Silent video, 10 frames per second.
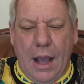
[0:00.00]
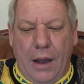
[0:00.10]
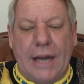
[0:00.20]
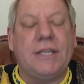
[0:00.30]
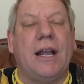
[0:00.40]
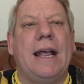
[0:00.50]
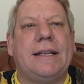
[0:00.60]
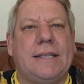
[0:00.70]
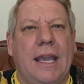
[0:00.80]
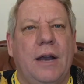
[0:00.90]
All right, so
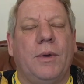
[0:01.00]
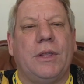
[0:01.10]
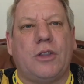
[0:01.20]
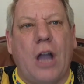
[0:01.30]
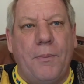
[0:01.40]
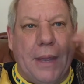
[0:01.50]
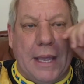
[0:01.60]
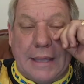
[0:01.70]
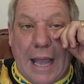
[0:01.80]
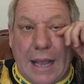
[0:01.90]
let's deal with the
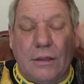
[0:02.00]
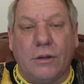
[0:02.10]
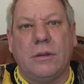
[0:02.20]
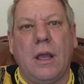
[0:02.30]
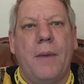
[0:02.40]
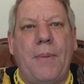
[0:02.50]
topic entitled